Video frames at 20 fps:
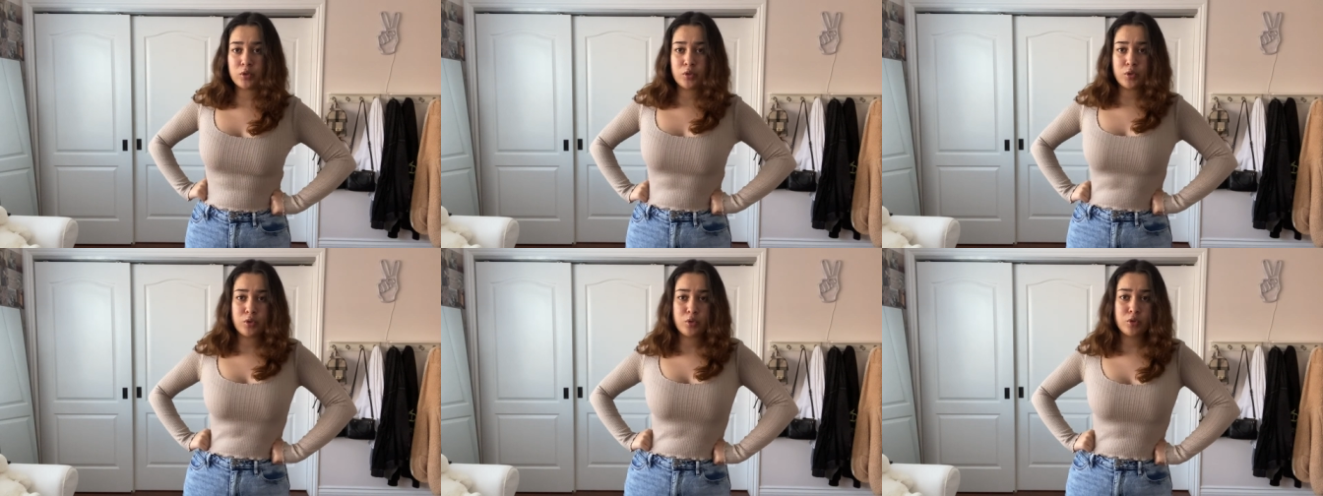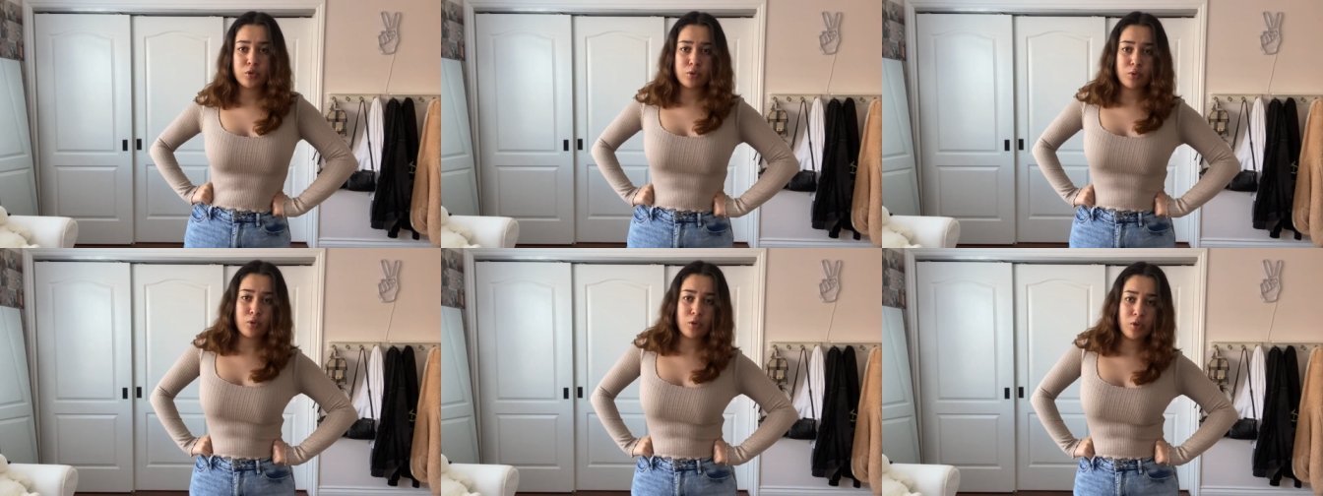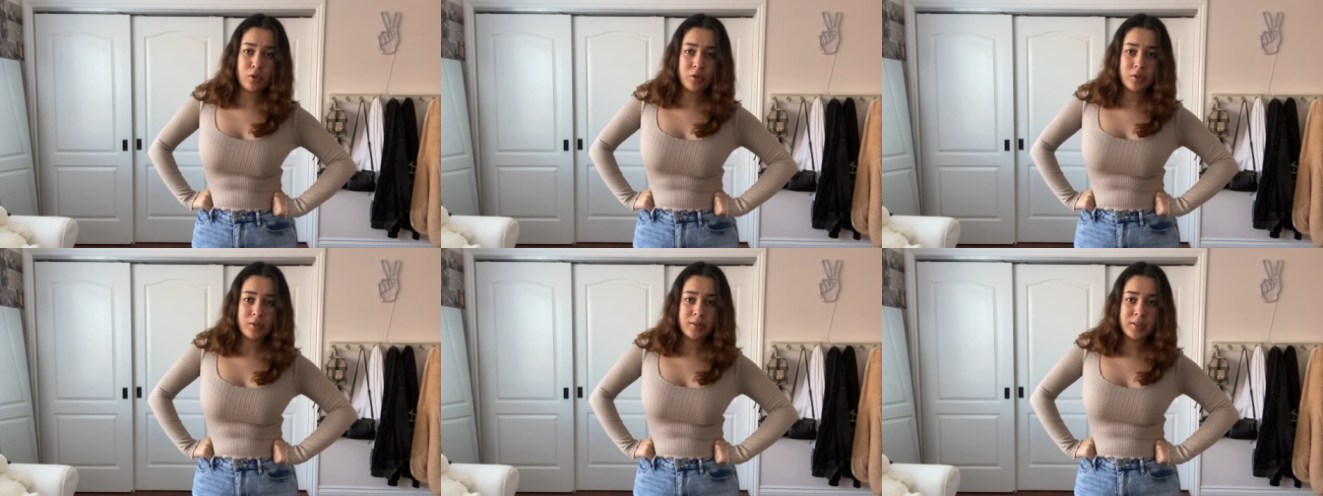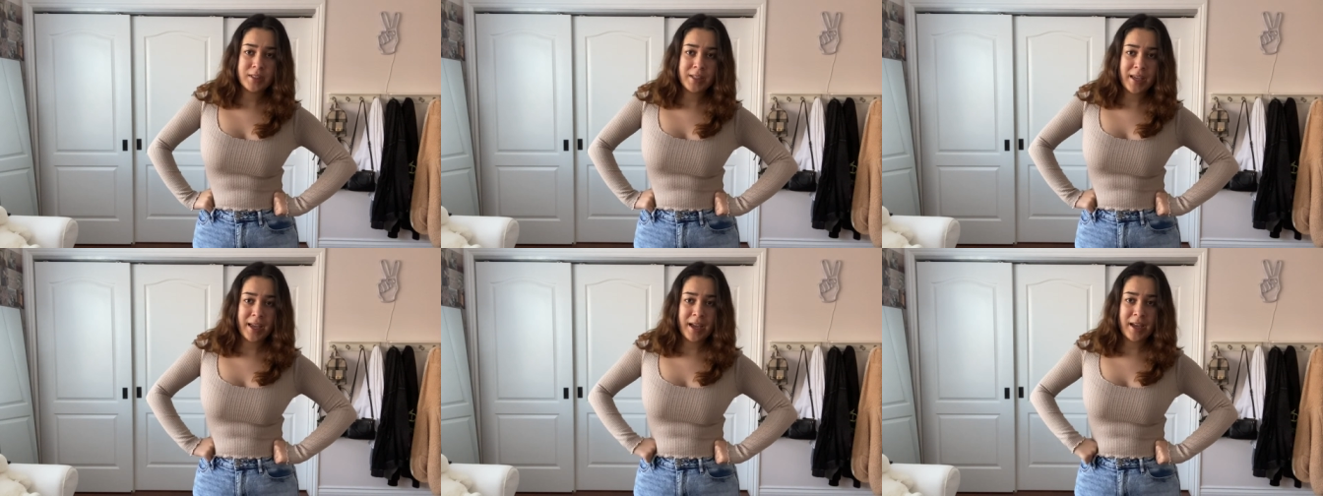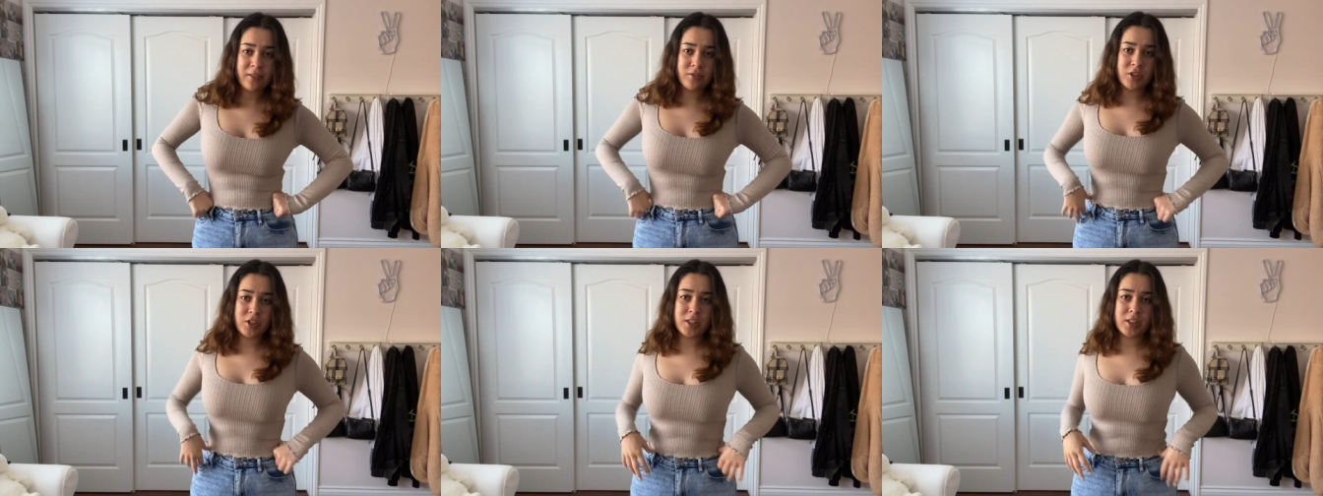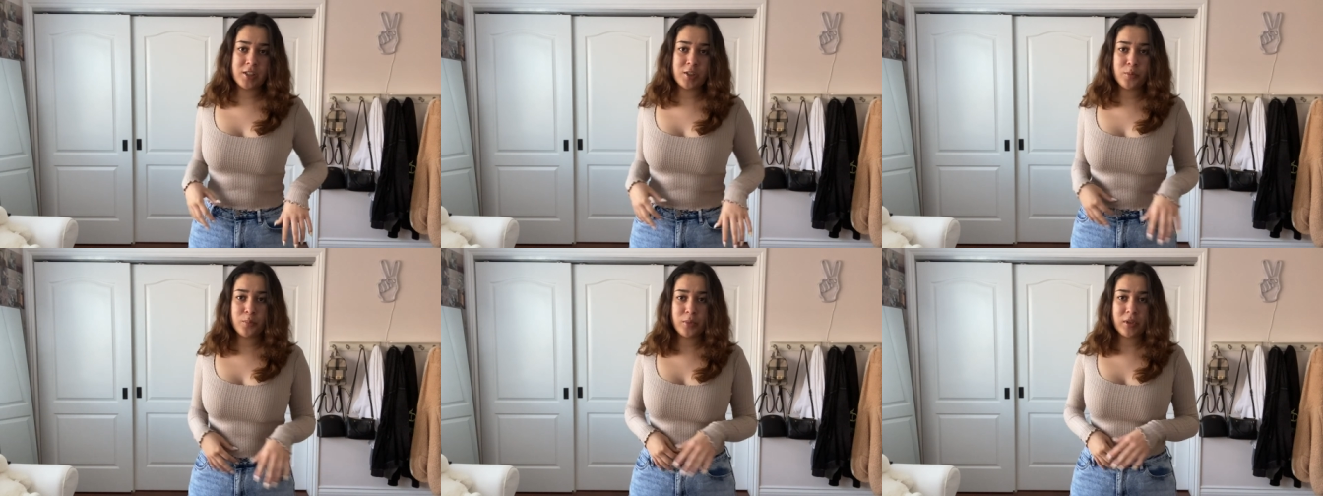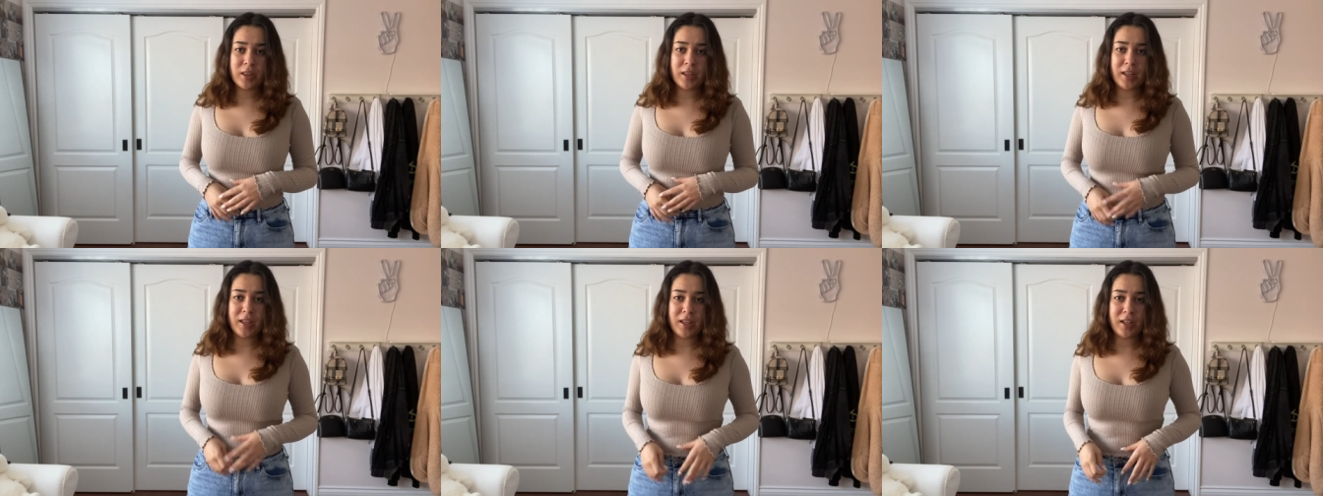neutral to have. She is super
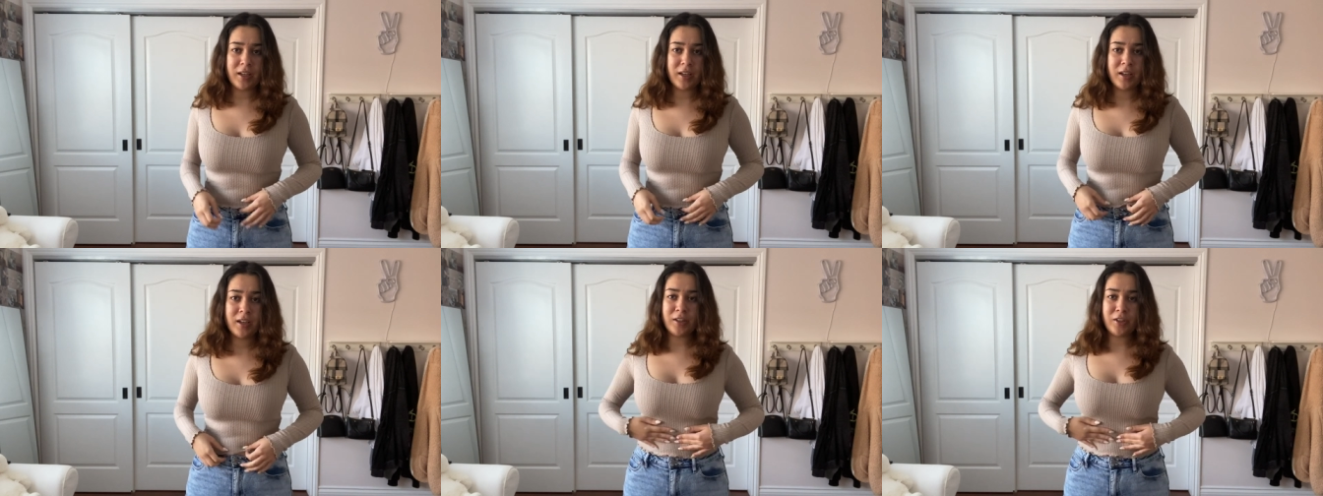thin.